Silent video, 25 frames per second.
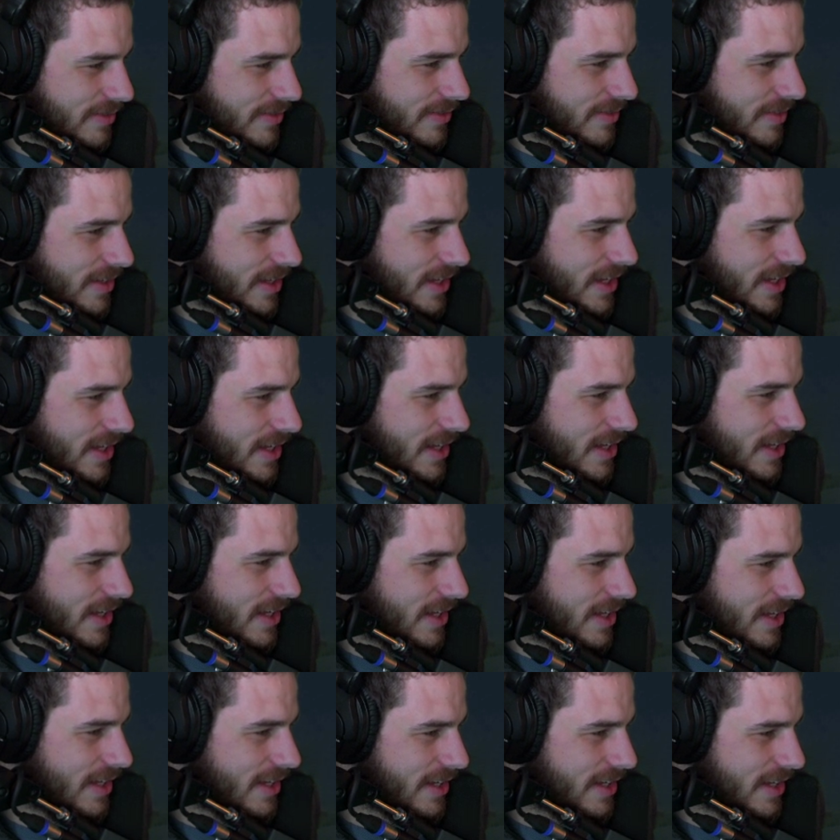
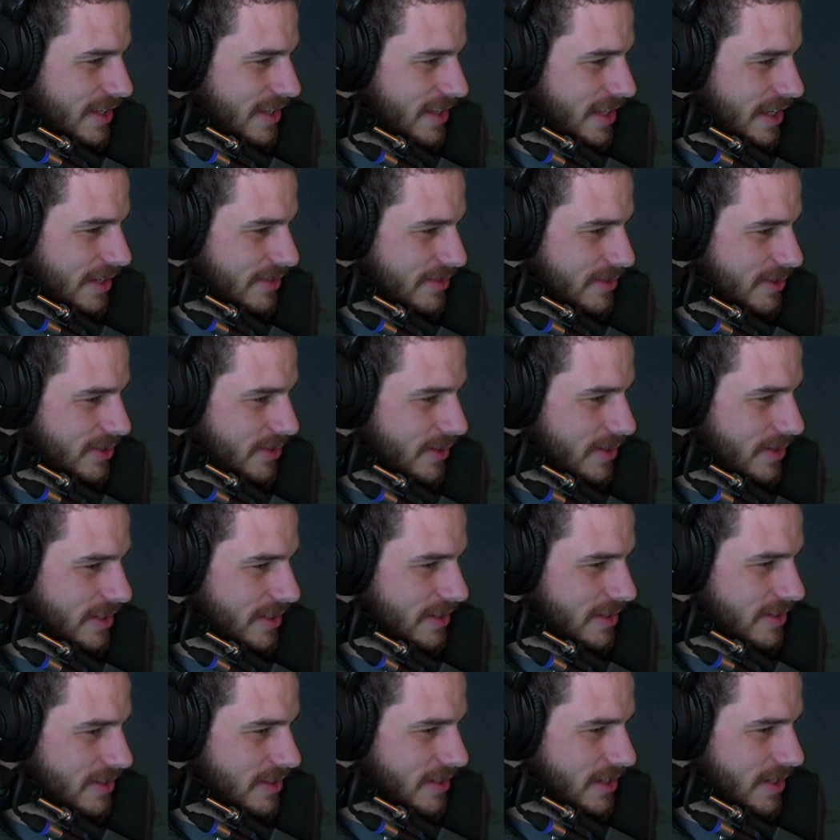Again, thanks for
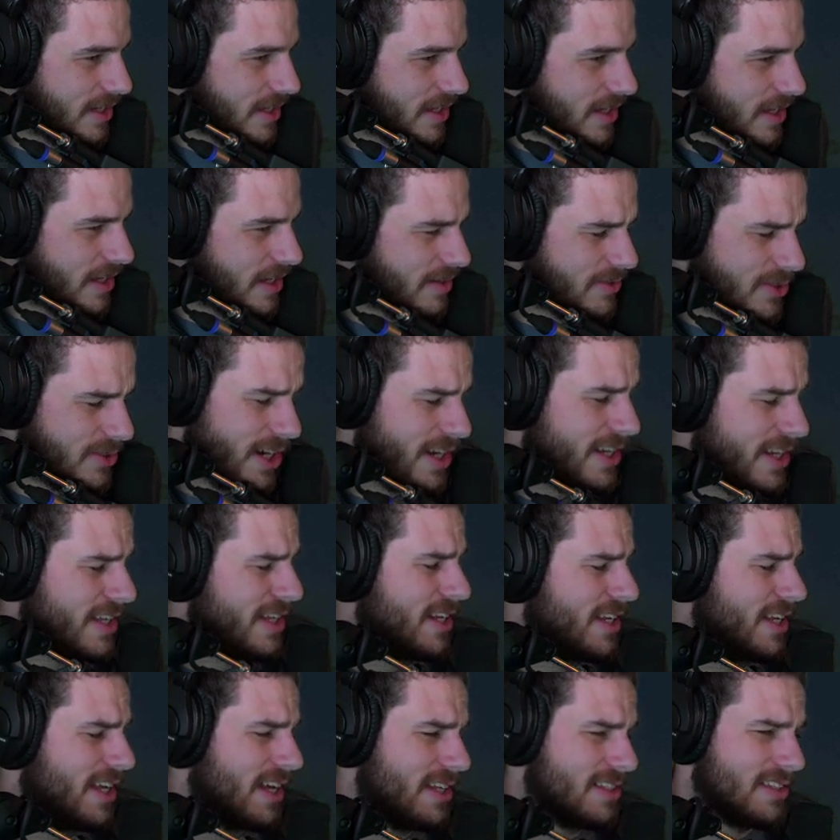joining. I'll try and
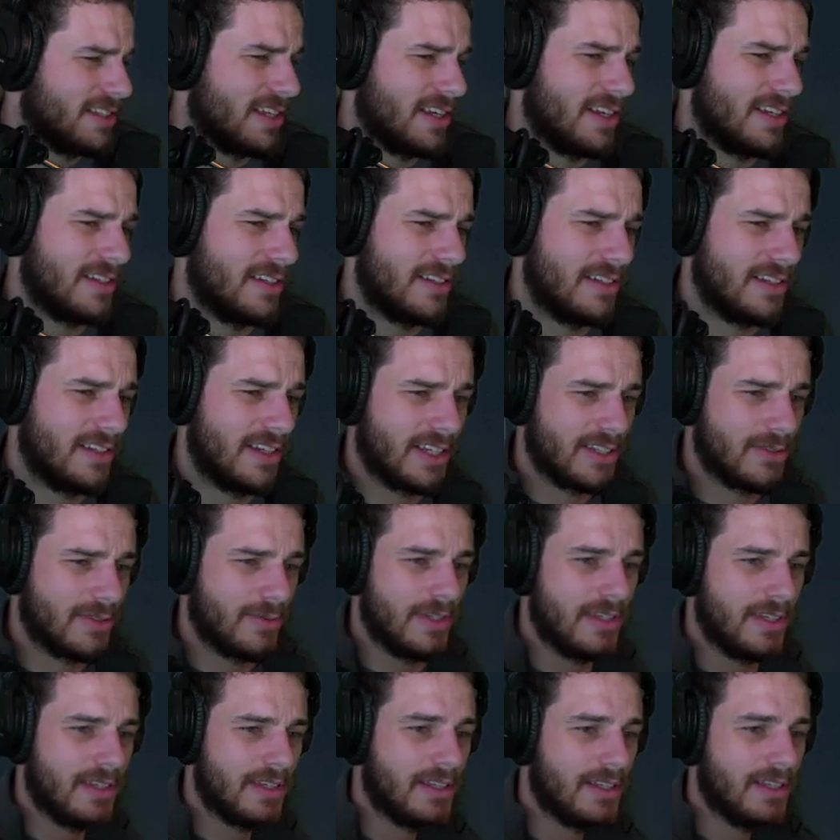get a guest on next
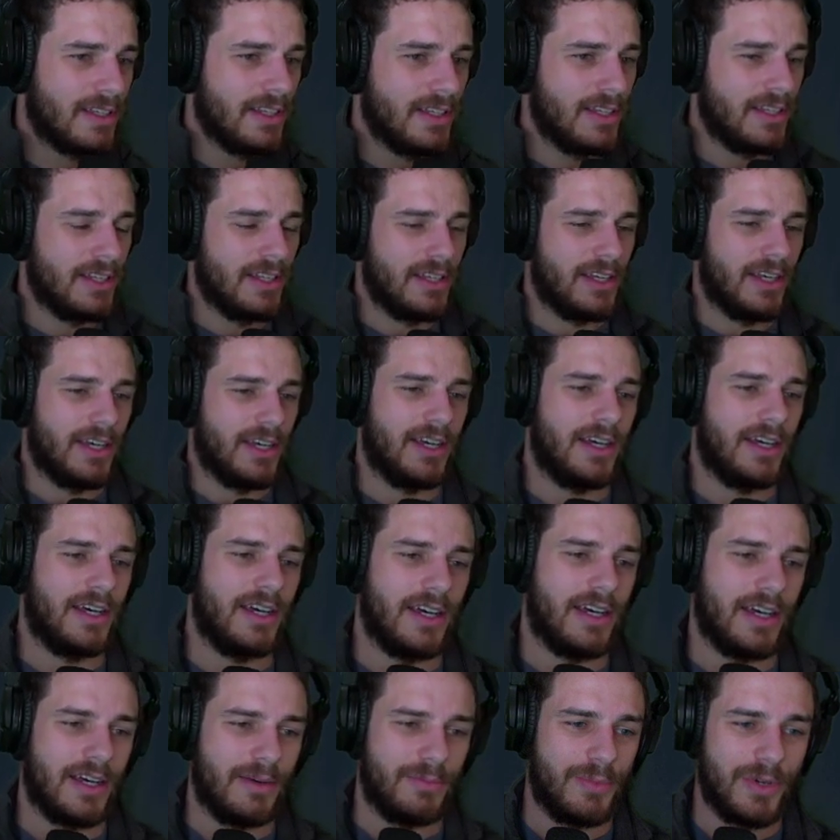week.
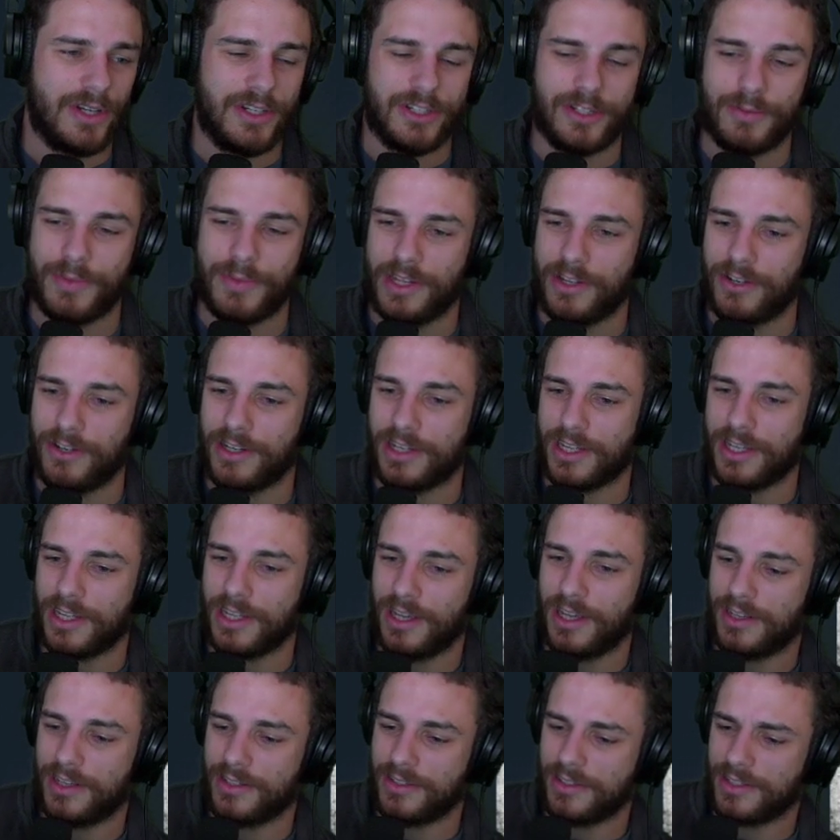I'm pretty sure my internet can
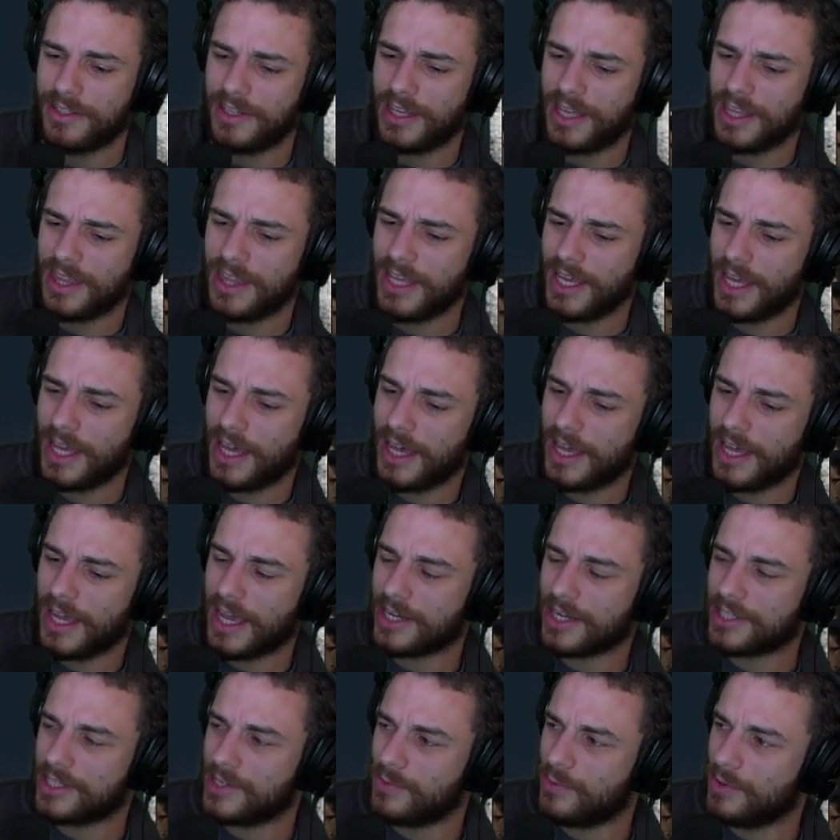handle it. I think I
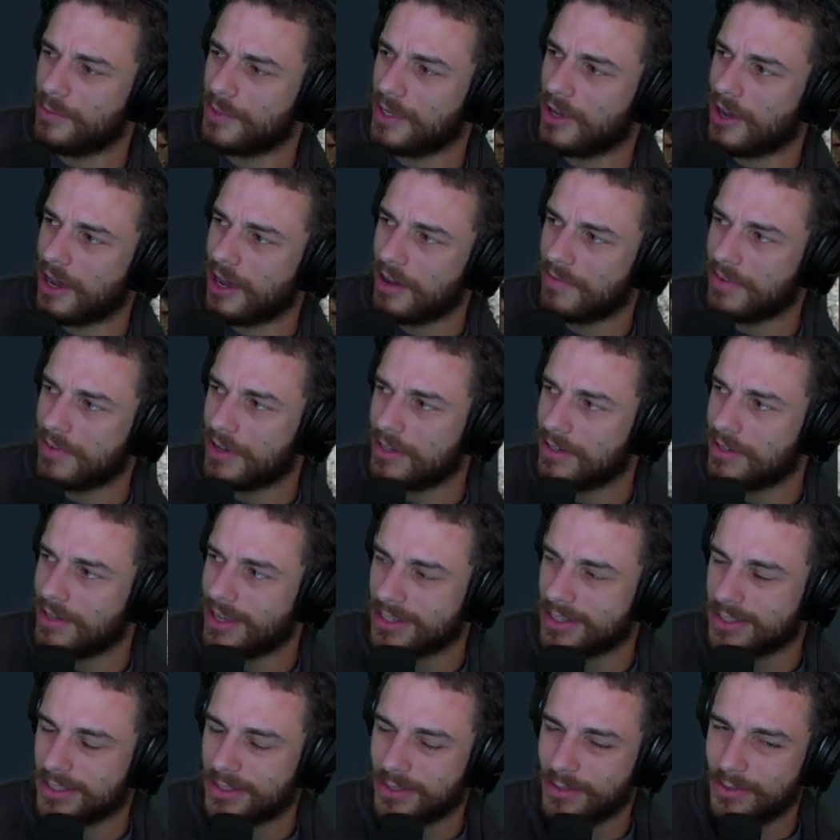actually will be off on
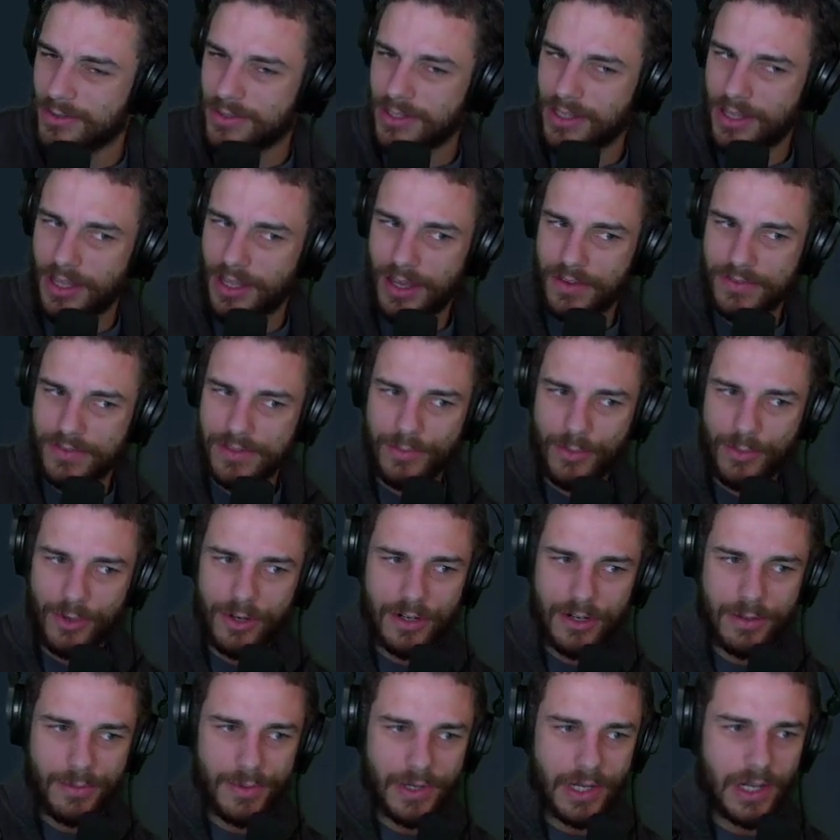next Tuesday. I have some
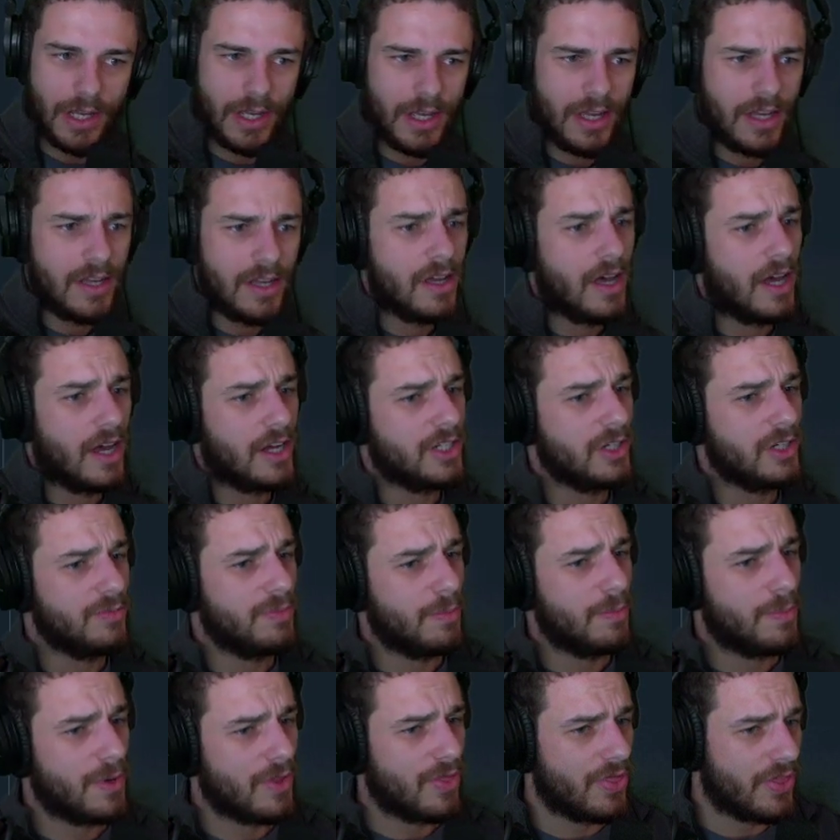work, but I should be
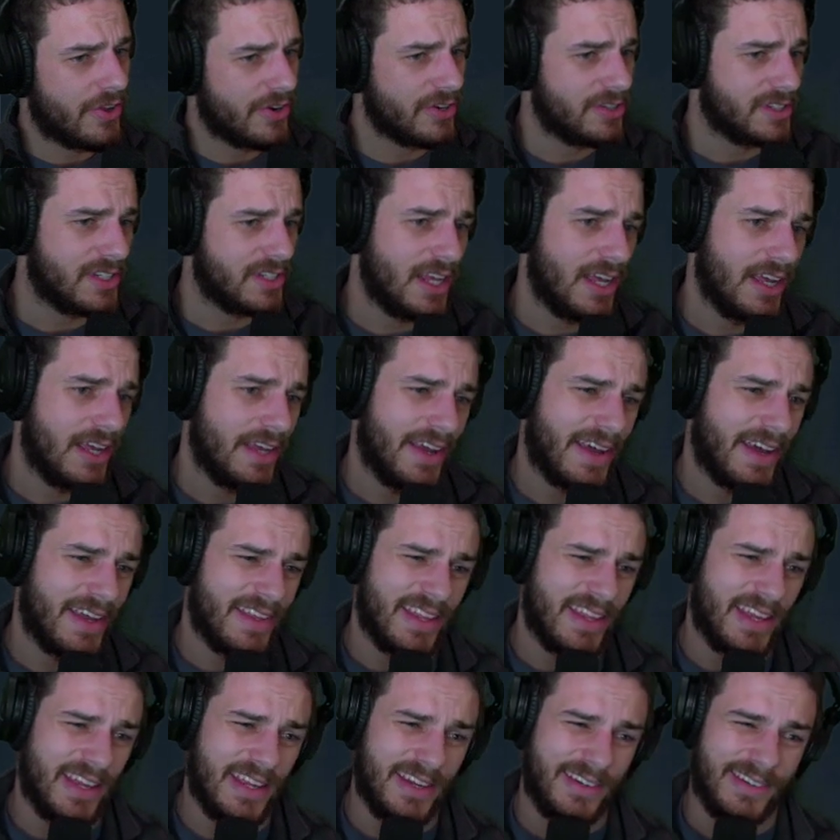up on Thursday. And
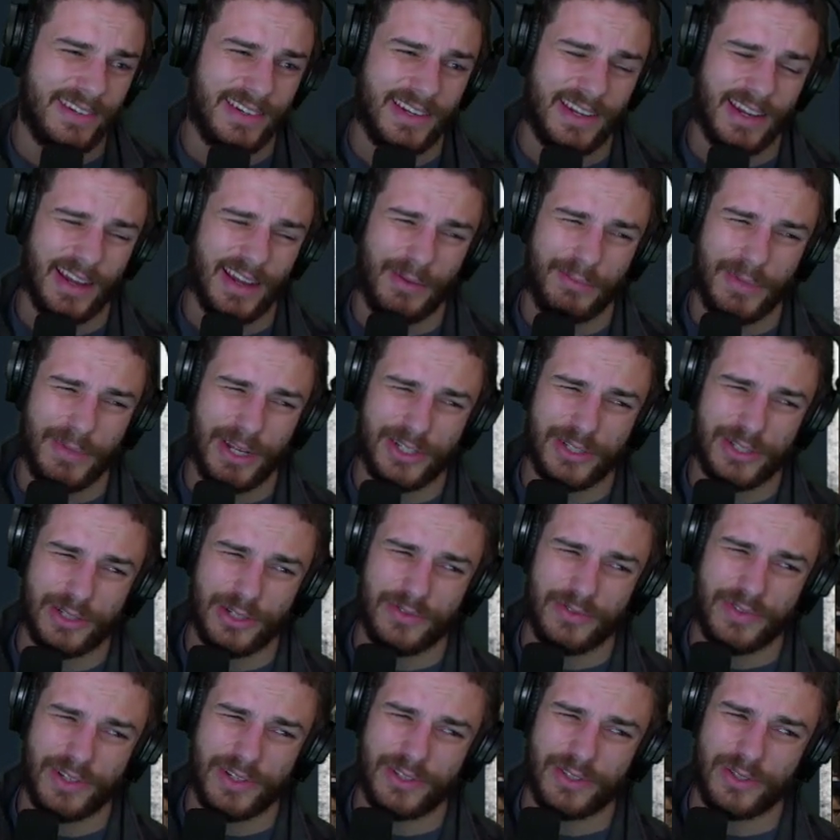then I'm not sure
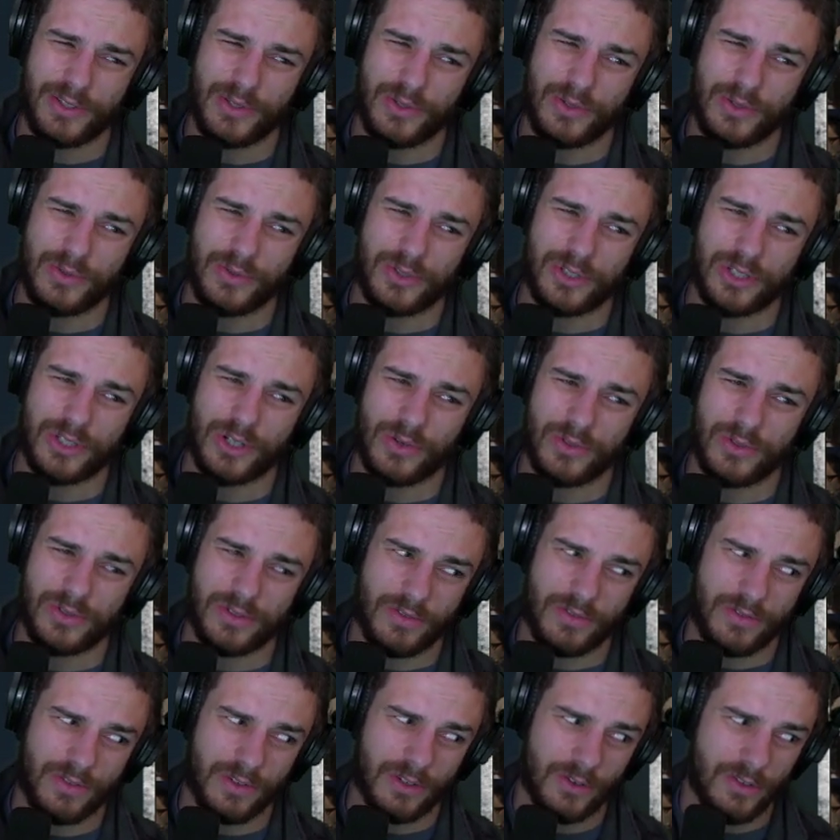if I'll do shows
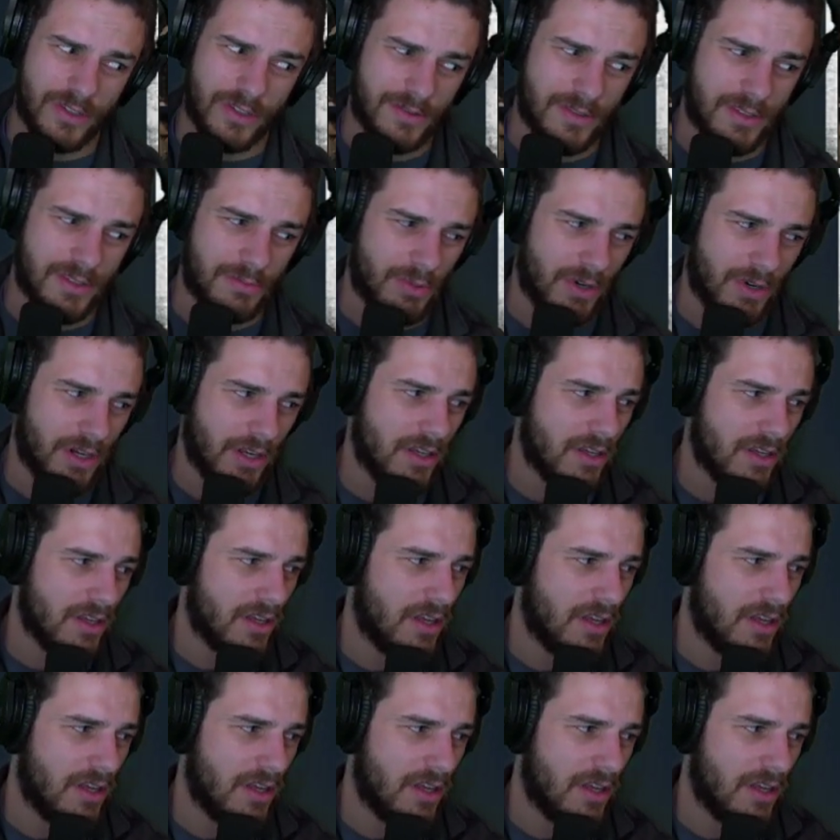over Christmas break.